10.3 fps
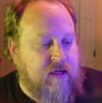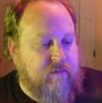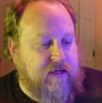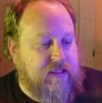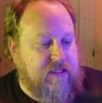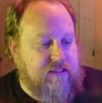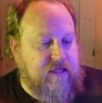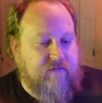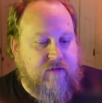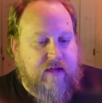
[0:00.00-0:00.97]
but it doesn't
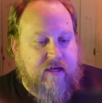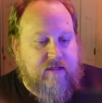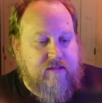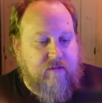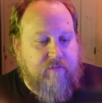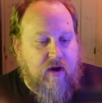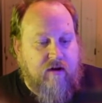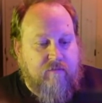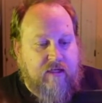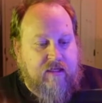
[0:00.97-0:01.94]
have any magnets in the
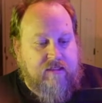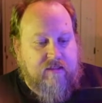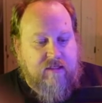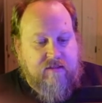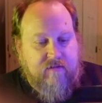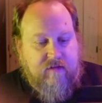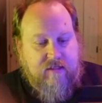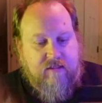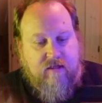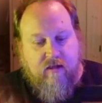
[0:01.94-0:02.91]
bottom because it doesn't
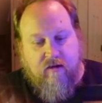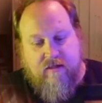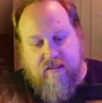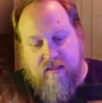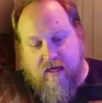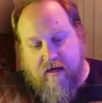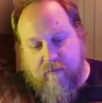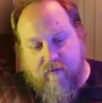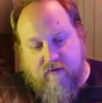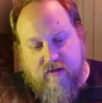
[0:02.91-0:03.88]
necessarily always line
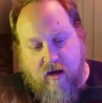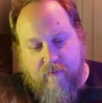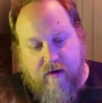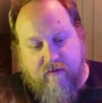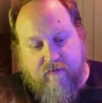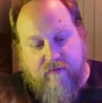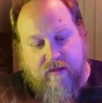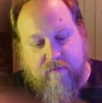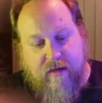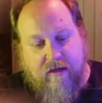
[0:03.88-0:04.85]
up over top of
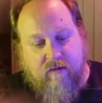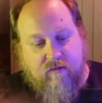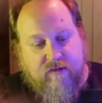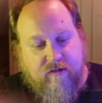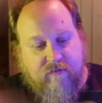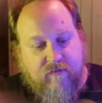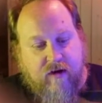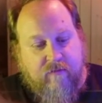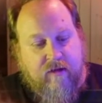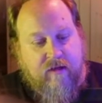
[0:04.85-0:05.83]
the magnet holes on the
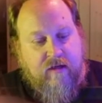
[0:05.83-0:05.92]
frame.